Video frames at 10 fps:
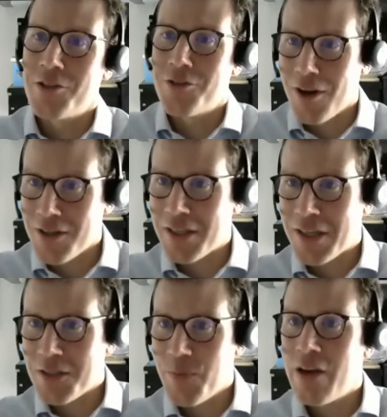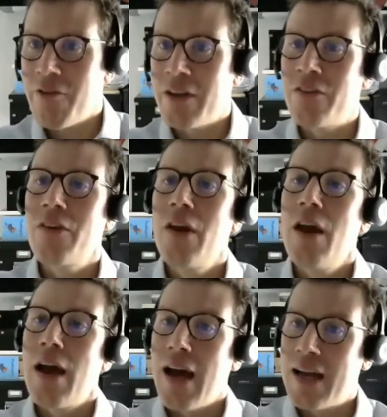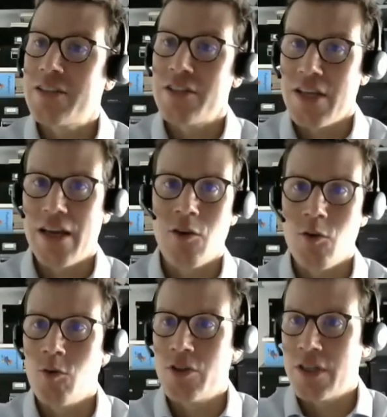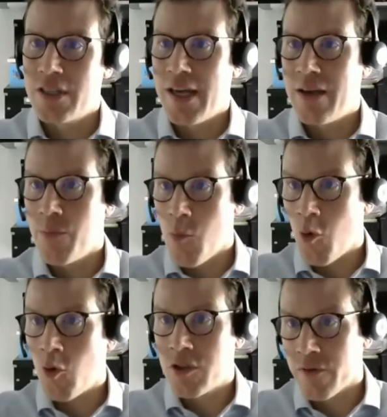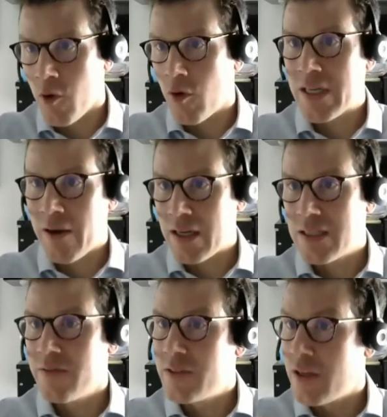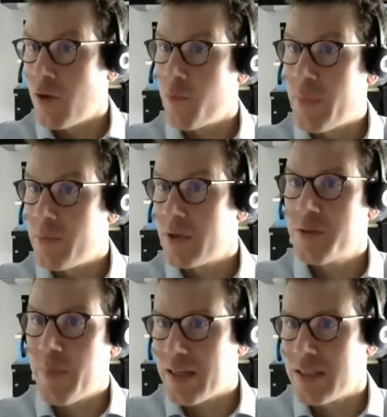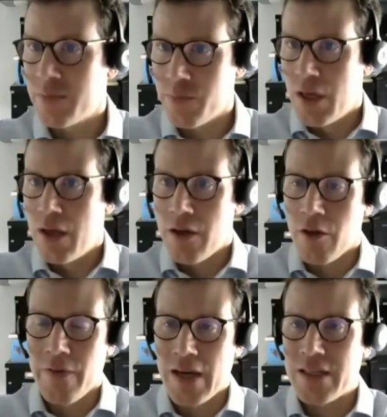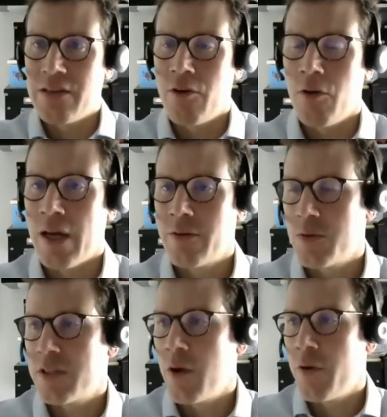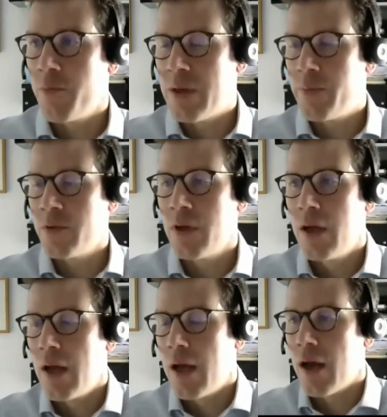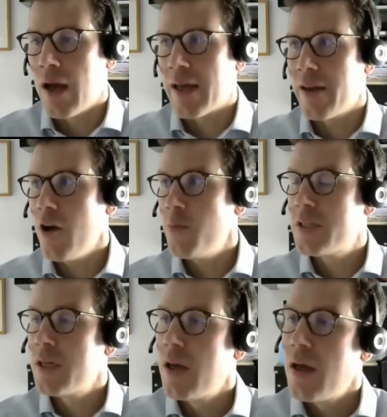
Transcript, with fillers: contrasting experience as the second quarter contained more sort of lockdown activity than a lot of people expected. You know, the vaccine rollouts were slower than people uh, had hoped.